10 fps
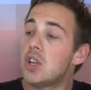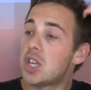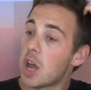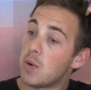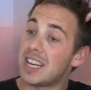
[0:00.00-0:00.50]

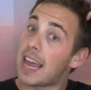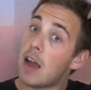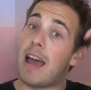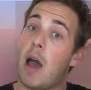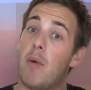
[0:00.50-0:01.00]
So to
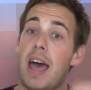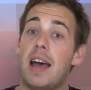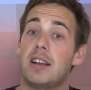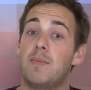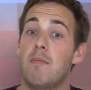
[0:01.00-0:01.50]
get around
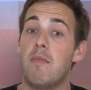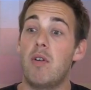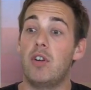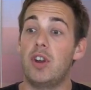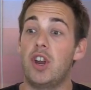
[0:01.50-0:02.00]
that,
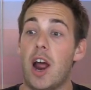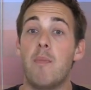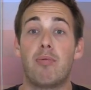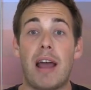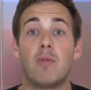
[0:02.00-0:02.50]
you
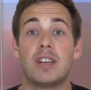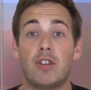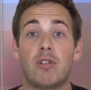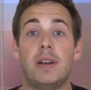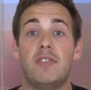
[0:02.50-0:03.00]
know,
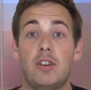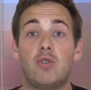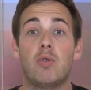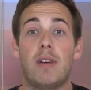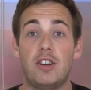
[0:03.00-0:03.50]
browsing through
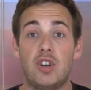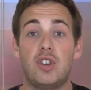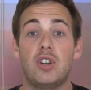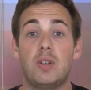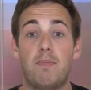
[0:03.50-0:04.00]
individual
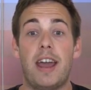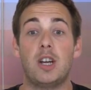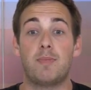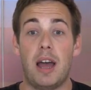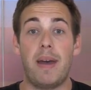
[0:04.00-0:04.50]
registers
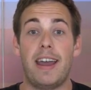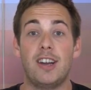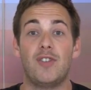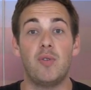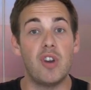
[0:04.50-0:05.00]
page by
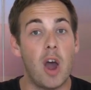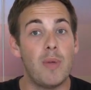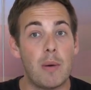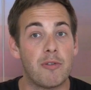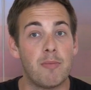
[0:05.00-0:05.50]
page, if you know
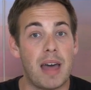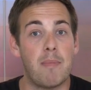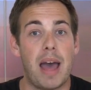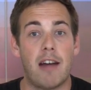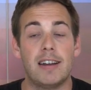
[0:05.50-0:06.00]
they were from
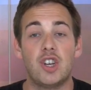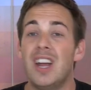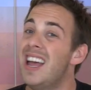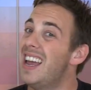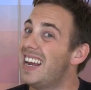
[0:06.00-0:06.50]
that parish,
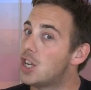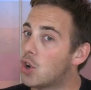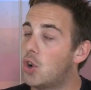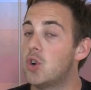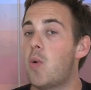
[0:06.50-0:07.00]
is
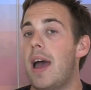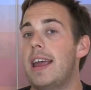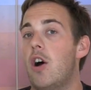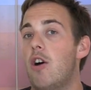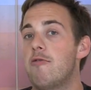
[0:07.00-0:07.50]
a good
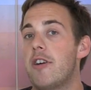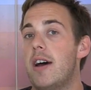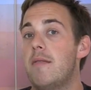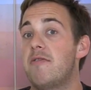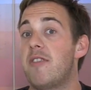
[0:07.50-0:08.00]
way of
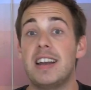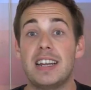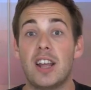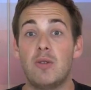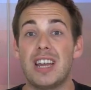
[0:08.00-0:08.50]

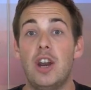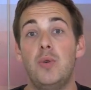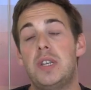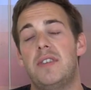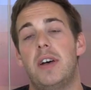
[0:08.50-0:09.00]
finding those
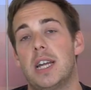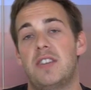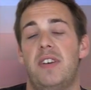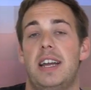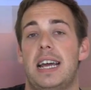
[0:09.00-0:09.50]
elusive,
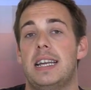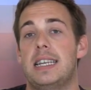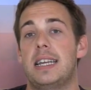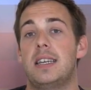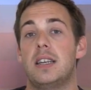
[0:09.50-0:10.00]
hard-to-find
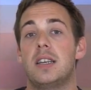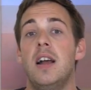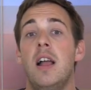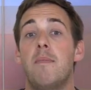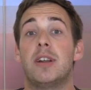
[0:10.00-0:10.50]
ancestors.
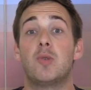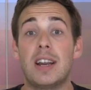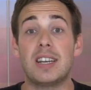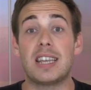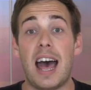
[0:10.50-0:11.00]
But as
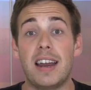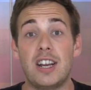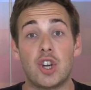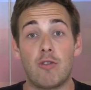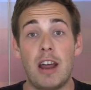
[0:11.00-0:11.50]
well as that,
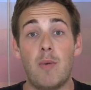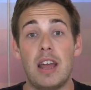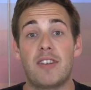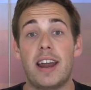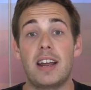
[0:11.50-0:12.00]
it's a great
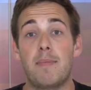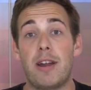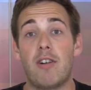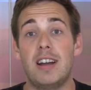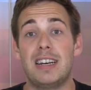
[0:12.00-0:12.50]
way of getting a
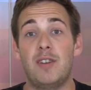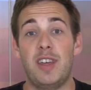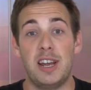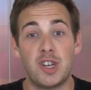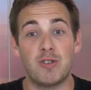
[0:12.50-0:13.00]
better idea of
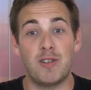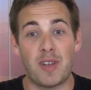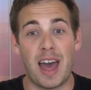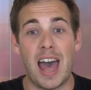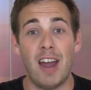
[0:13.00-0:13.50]
the history of
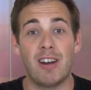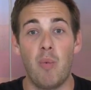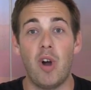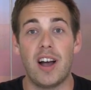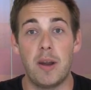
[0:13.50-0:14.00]
that area,
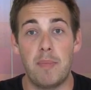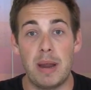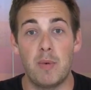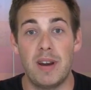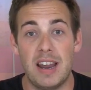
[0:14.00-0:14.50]
what kind of
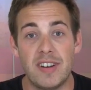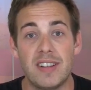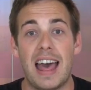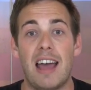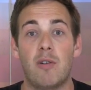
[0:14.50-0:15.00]
people were
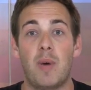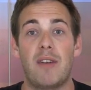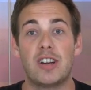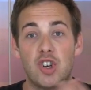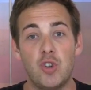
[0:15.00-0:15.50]
living there, and were
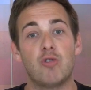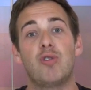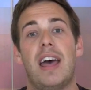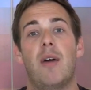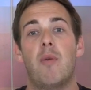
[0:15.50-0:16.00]
having
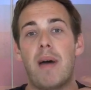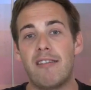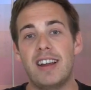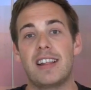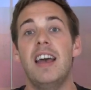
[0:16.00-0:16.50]
children there, were
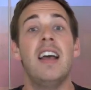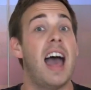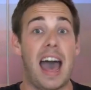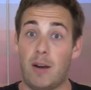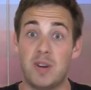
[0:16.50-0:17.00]
marrying,
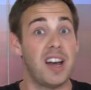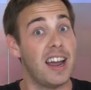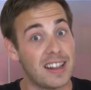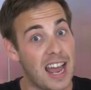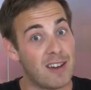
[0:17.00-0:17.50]
and were
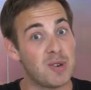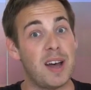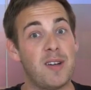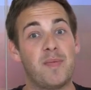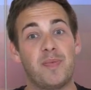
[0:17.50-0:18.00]
dying there as
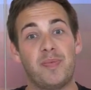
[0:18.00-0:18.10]
well.